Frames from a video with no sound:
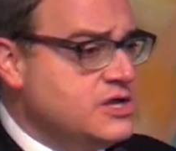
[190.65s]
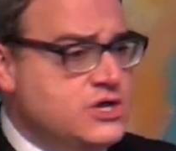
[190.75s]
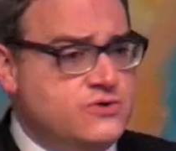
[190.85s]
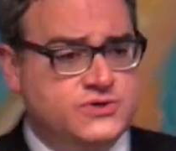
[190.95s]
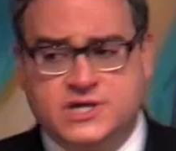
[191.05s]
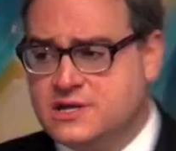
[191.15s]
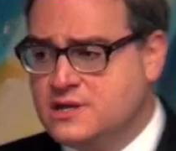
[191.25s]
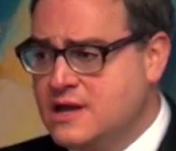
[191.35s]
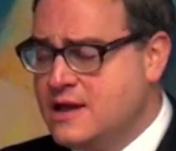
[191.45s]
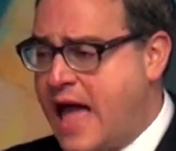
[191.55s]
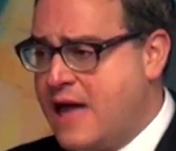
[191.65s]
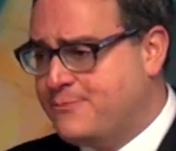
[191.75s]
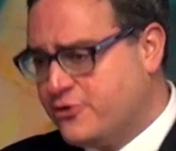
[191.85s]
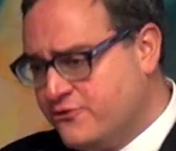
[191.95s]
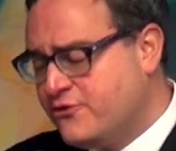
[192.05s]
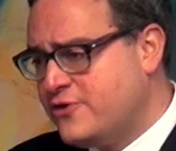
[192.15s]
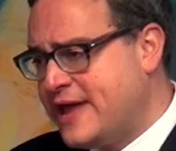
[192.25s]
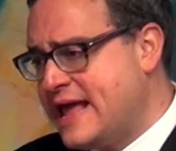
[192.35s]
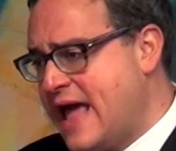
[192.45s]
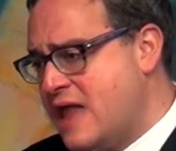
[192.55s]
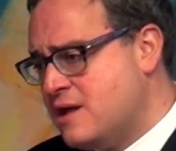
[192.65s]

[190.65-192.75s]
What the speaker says: using and perverting and